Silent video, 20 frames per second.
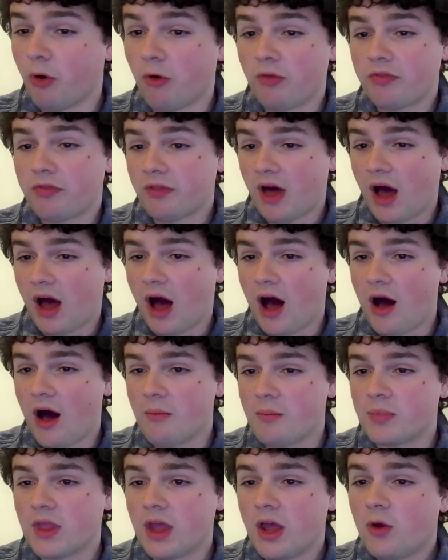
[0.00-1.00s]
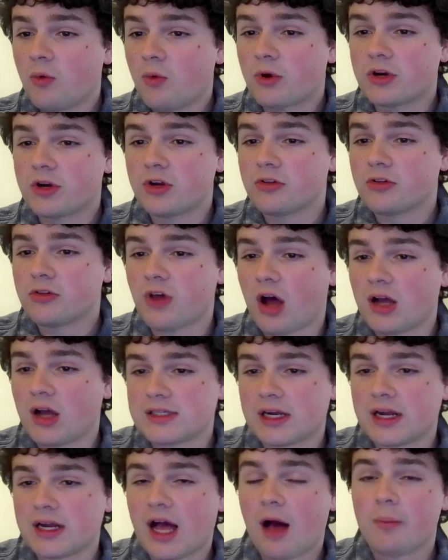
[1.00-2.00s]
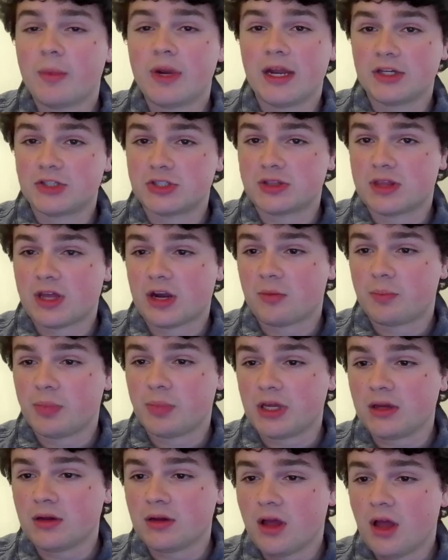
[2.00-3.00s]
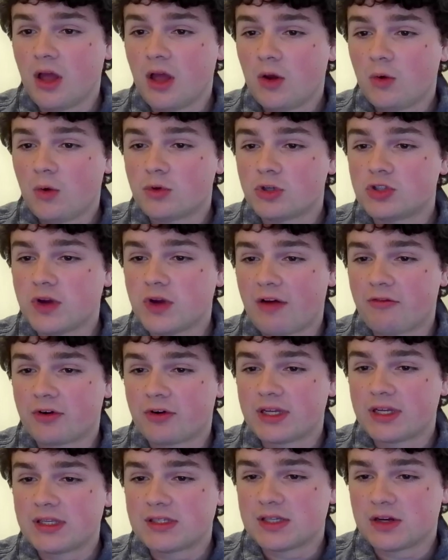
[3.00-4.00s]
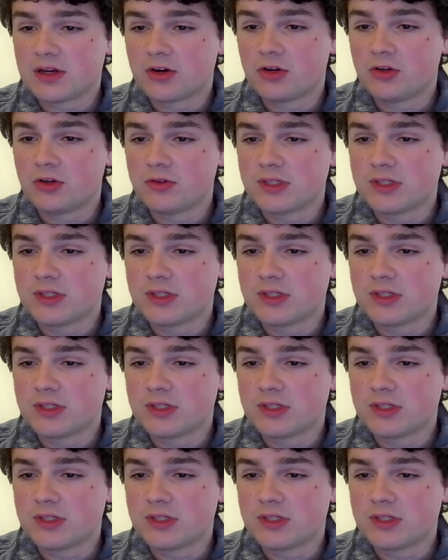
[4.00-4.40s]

both. Um, what are your thoughts on combination therapy? Would you ever consider